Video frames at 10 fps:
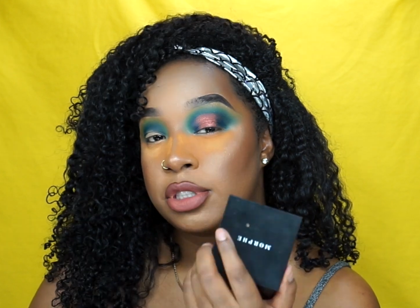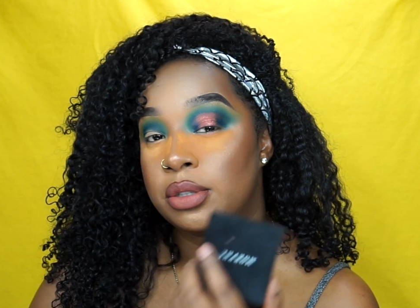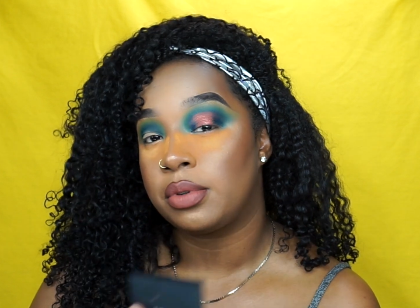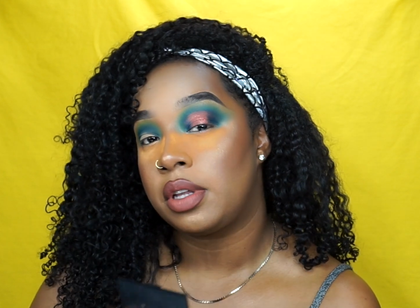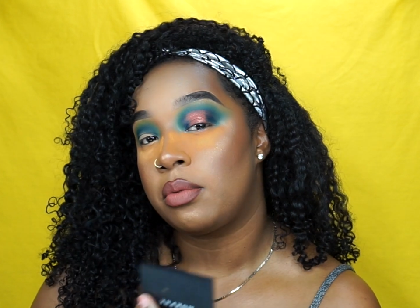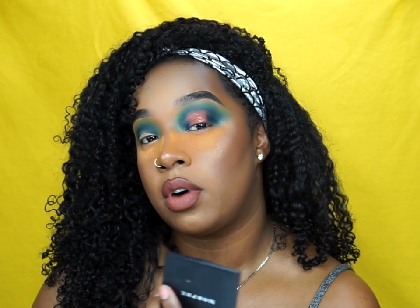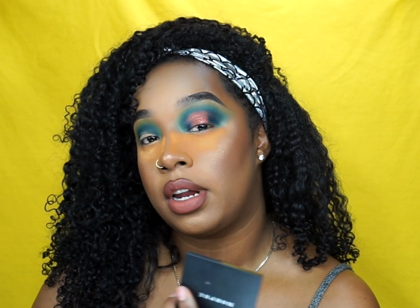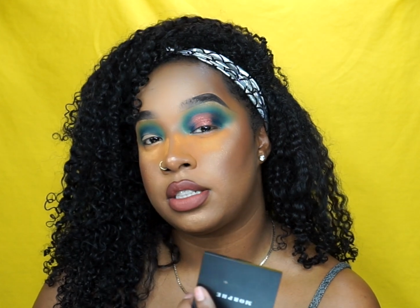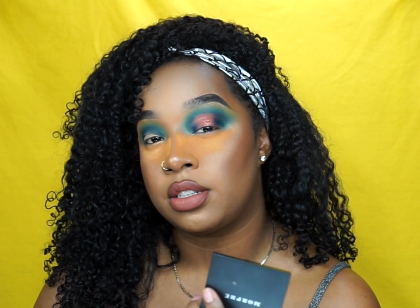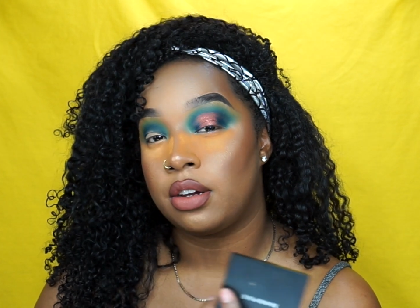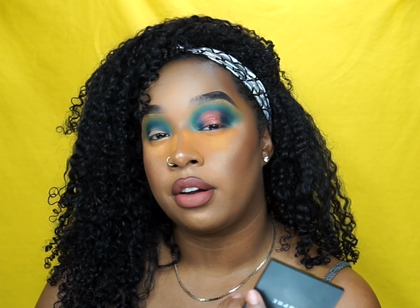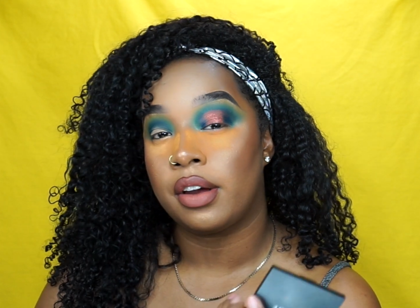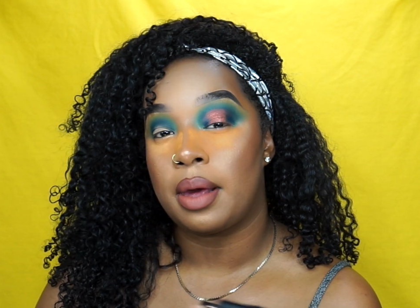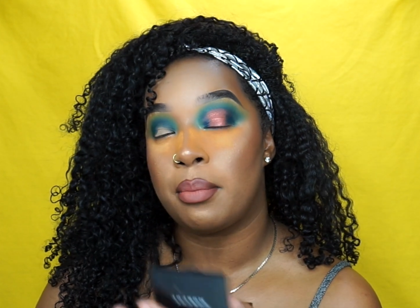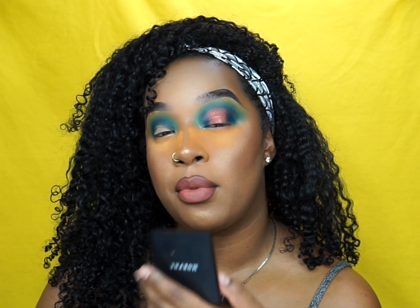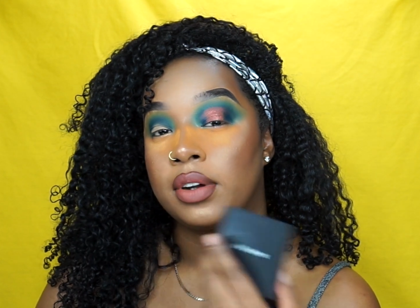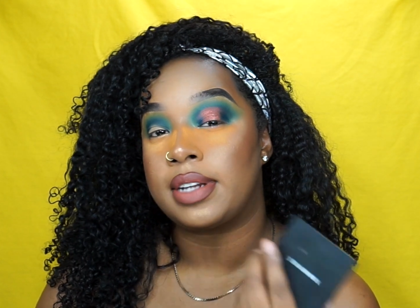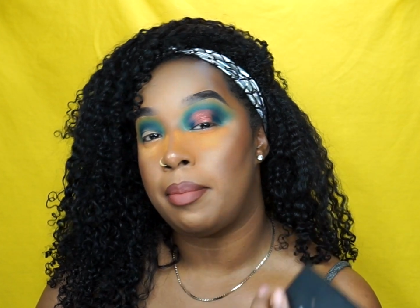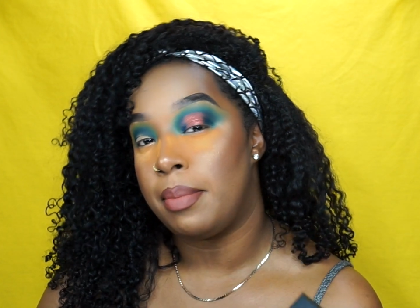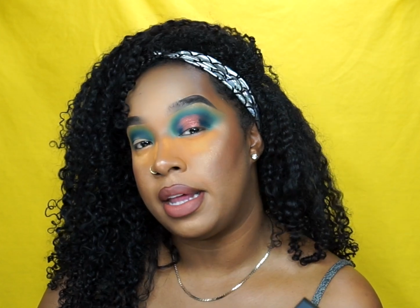What you really want is to create more
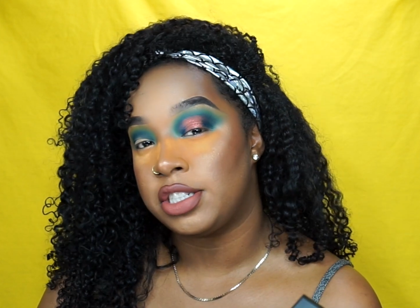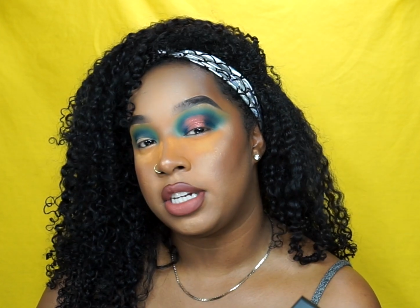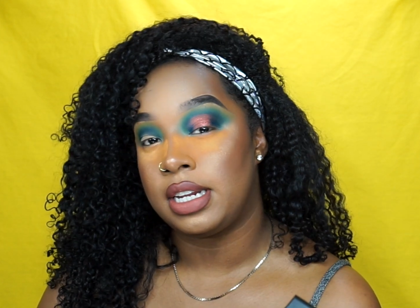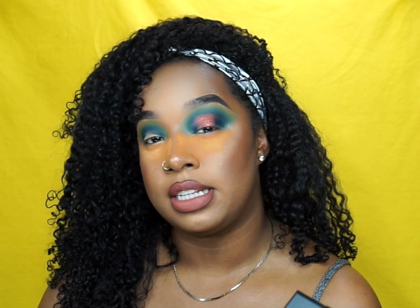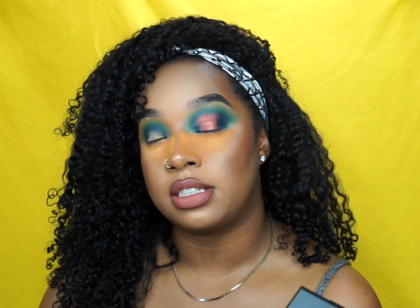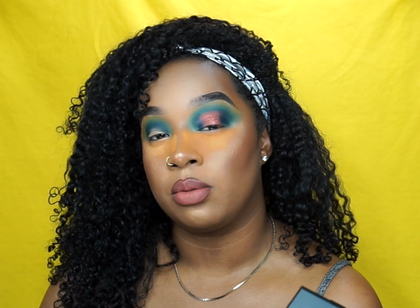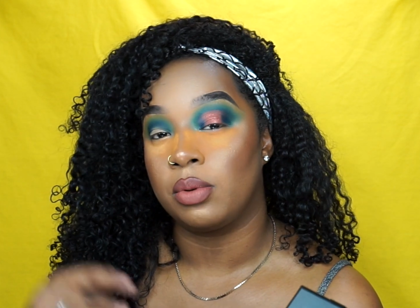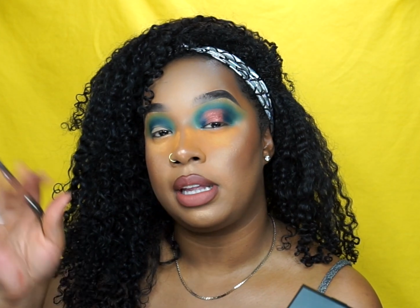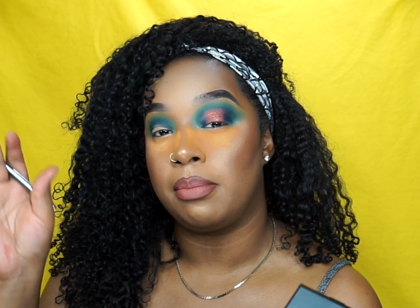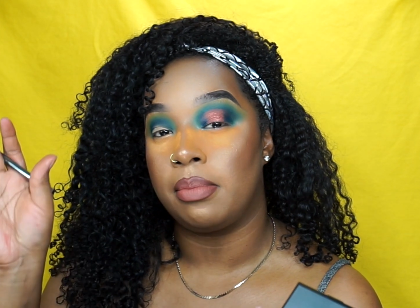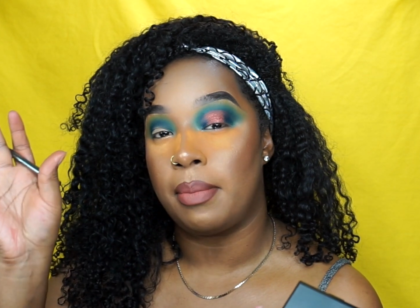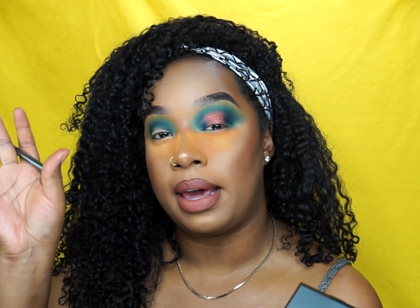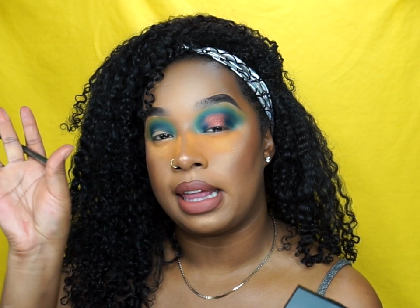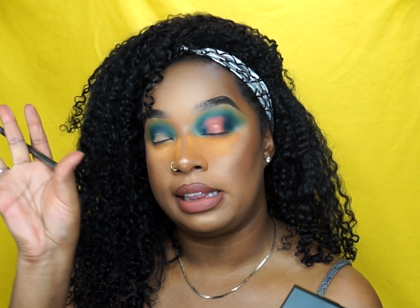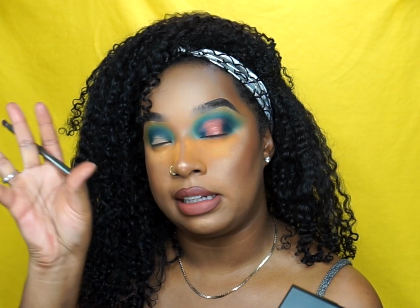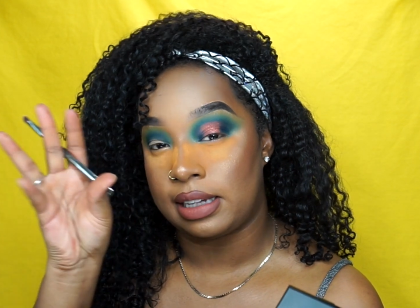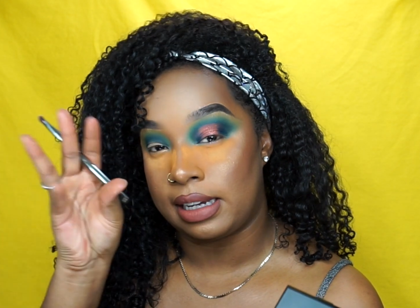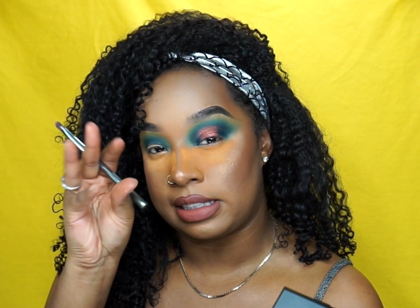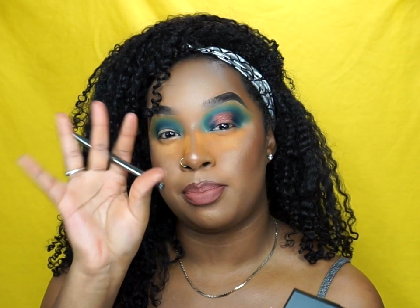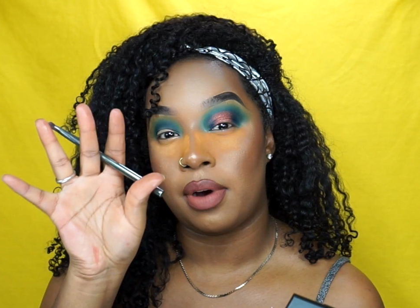dimension and to really make it look
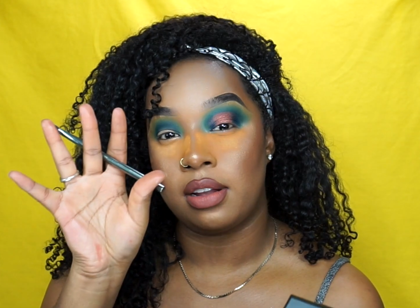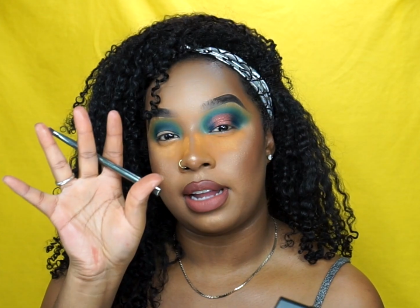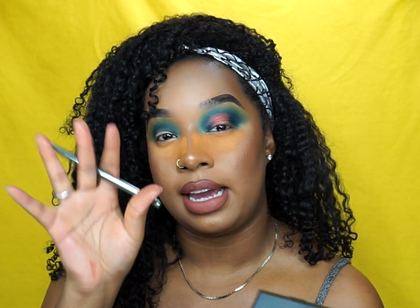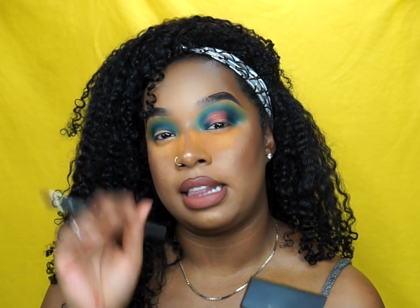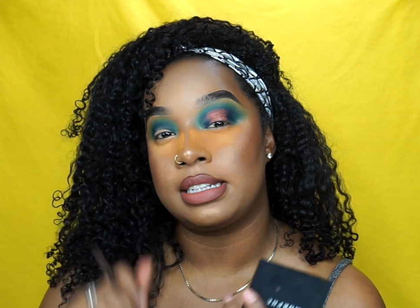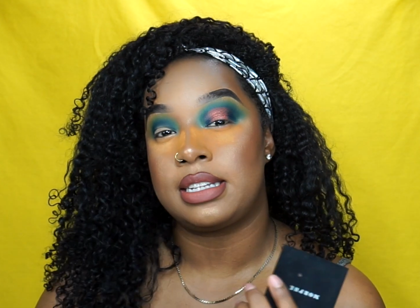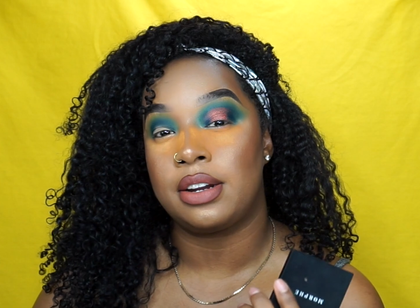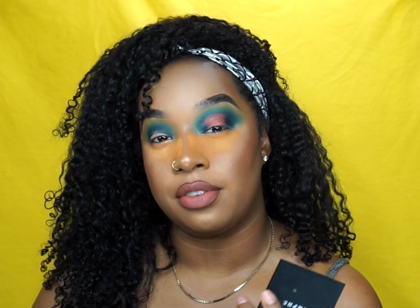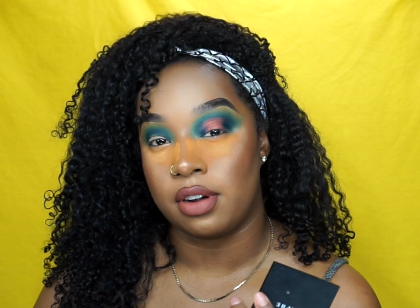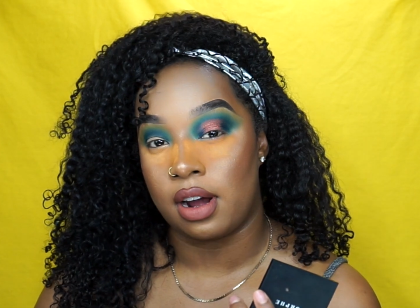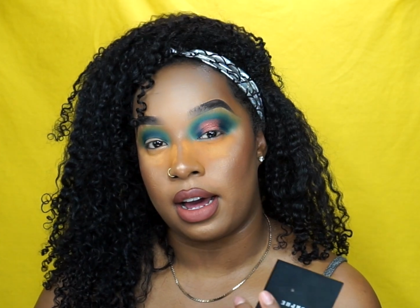like it's spotlight in the center of your